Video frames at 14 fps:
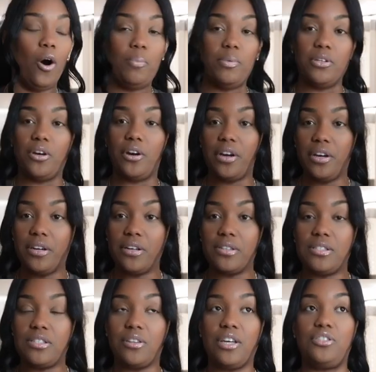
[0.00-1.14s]
open your ears
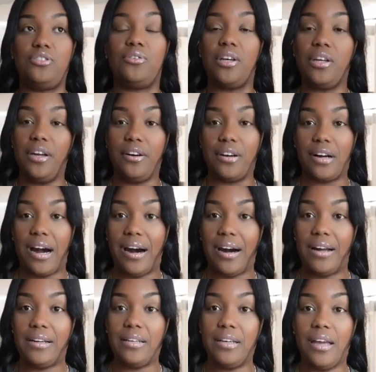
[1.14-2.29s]
so that you can hear God.
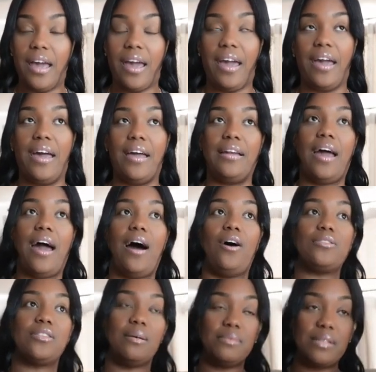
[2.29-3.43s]
And how
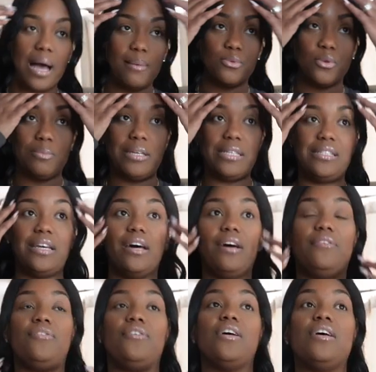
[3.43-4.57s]
sometimes we be
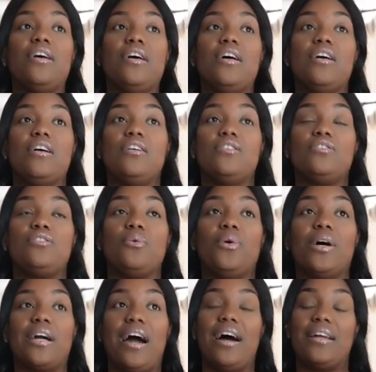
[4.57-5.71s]
deaf to
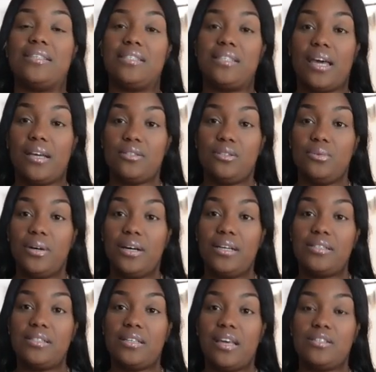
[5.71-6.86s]
what God is saying to
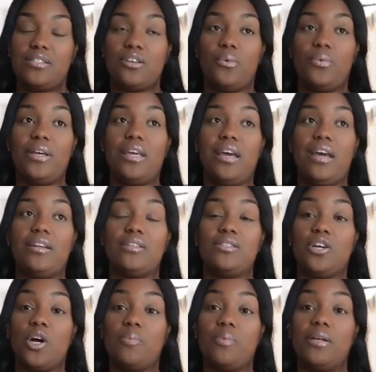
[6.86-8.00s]
us. And so we can't
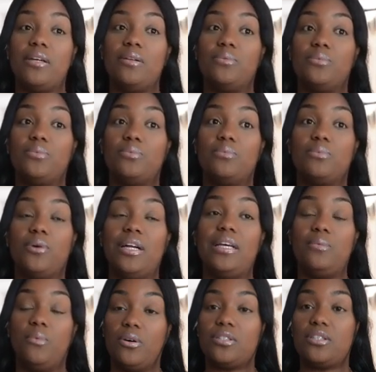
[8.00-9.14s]
interpret what he
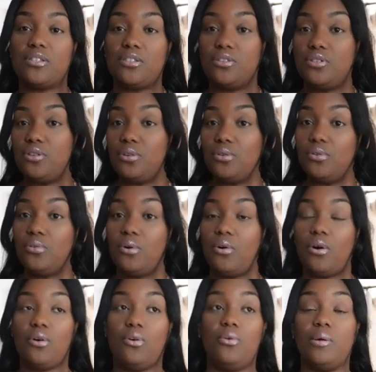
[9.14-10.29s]
wants us to do
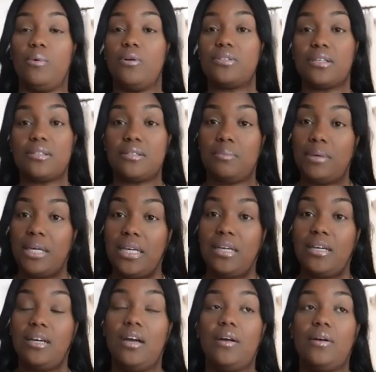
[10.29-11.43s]
or who he wants us to
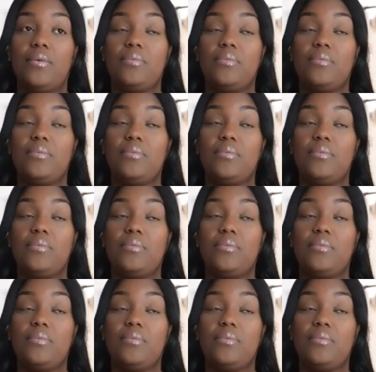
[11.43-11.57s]
be.